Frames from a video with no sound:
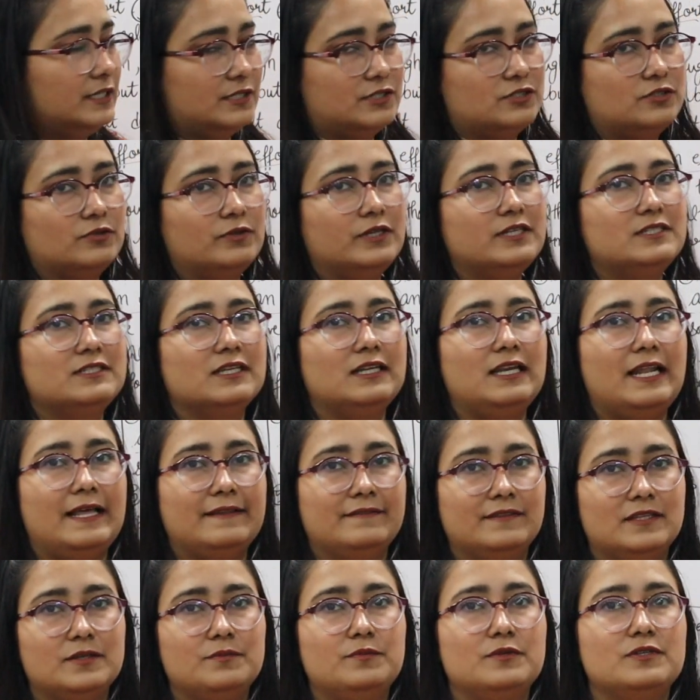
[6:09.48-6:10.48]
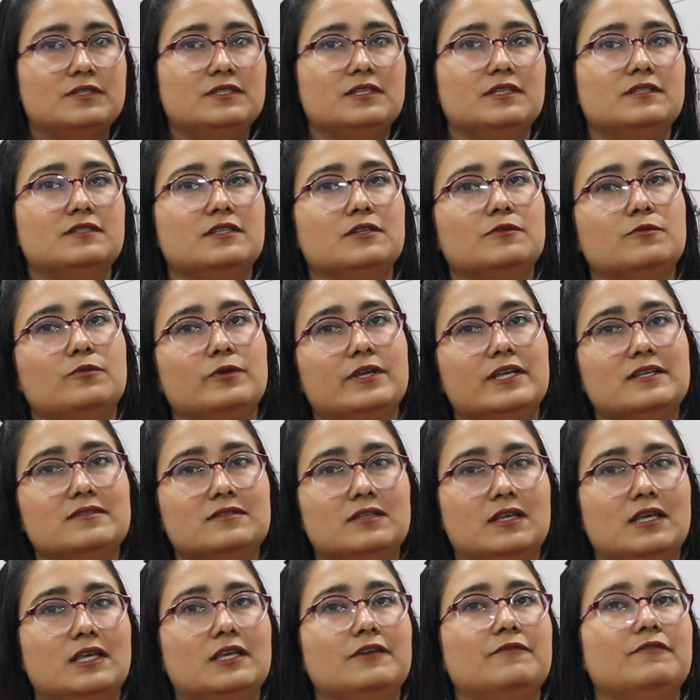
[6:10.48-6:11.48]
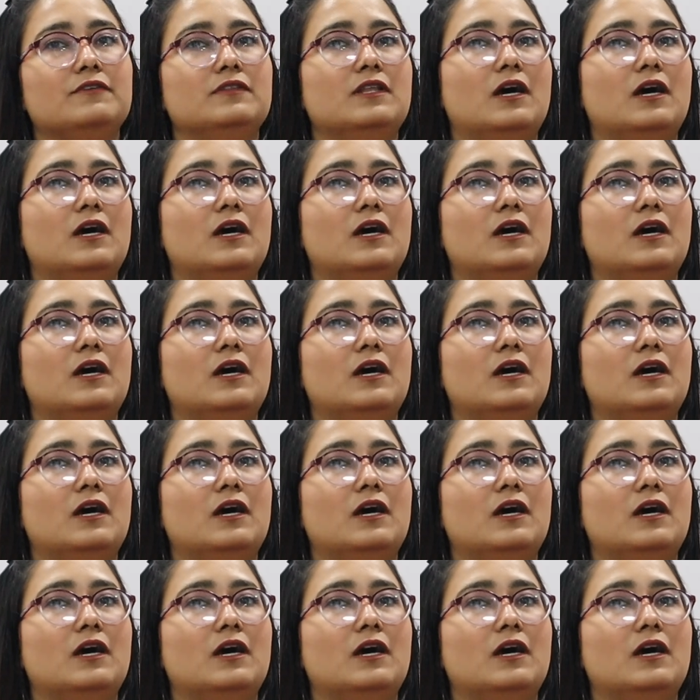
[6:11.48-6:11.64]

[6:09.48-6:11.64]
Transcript: it. So it's a lengthy procedure, we are saying.